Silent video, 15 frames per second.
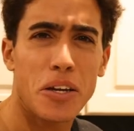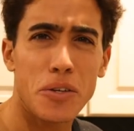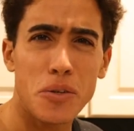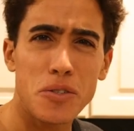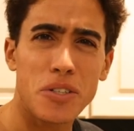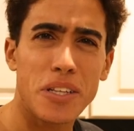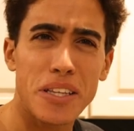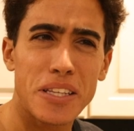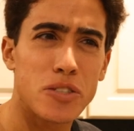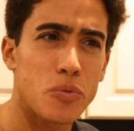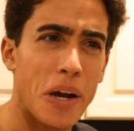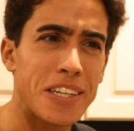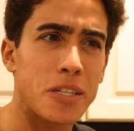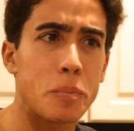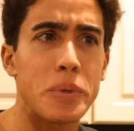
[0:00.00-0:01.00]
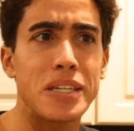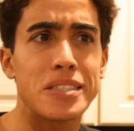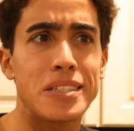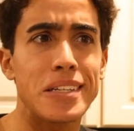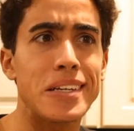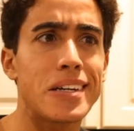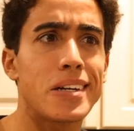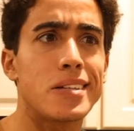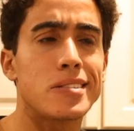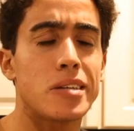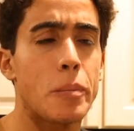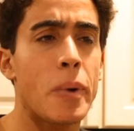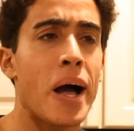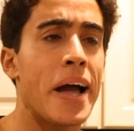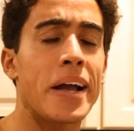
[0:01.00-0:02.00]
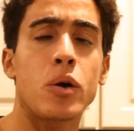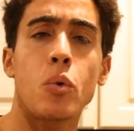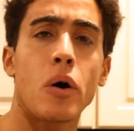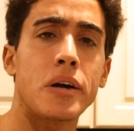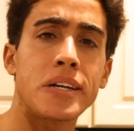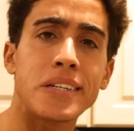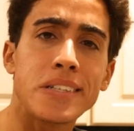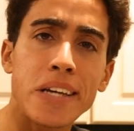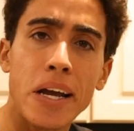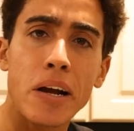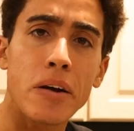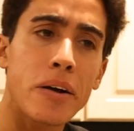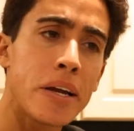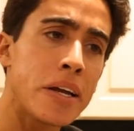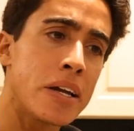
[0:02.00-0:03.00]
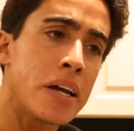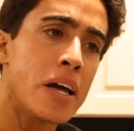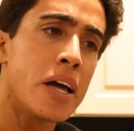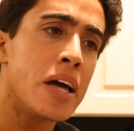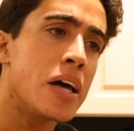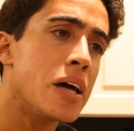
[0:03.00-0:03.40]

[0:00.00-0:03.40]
Usually these recipes sneak in some high quality dairy,